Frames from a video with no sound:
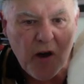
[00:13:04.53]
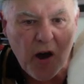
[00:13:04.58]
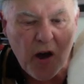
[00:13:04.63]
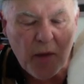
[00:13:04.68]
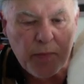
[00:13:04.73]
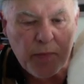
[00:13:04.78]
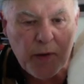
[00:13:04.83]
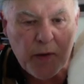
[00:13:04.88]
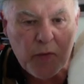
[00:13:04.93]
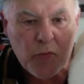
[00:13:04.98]
I
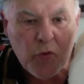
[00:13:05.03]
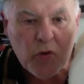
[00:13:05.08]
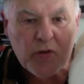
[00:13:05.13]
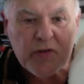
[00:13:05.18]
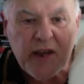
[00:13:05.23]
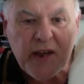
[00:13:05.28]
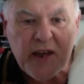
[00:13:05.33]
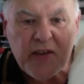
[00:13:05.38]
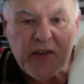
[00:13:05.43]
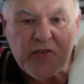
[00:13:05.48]
played rook
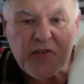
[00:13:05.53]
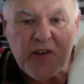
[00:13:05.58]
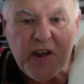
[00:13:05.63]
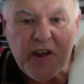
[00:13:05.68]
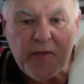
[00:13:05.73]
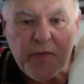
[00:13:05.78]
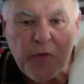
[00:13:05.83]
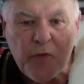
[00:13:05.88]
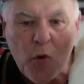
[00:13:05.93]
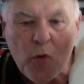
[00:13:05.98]
takes
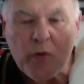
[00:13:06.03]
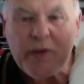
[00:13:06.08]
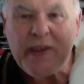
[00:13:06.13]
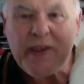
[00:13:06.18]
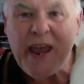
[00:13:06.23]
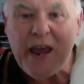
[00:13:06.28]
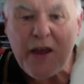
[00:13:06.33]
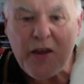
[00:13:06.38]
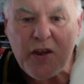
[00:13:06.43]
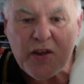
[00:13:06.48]
d4. And
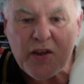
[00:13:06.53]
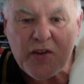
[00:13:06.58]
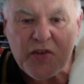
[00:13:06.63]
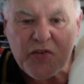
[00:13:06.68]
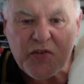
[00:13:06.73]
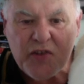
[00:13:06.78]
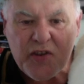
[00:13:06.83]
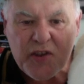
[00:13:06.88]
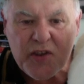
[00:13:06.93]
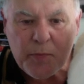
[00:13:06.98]
now you can
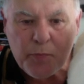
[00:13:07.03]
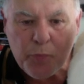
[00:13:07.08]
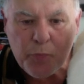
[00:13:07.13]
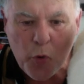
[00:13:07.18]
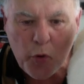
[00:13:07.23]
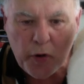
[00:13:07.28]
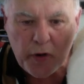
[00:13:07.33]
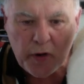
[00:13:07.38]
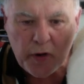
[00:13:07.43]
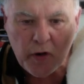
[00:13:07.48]
see the
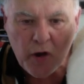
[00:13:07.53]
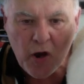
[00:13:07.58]
point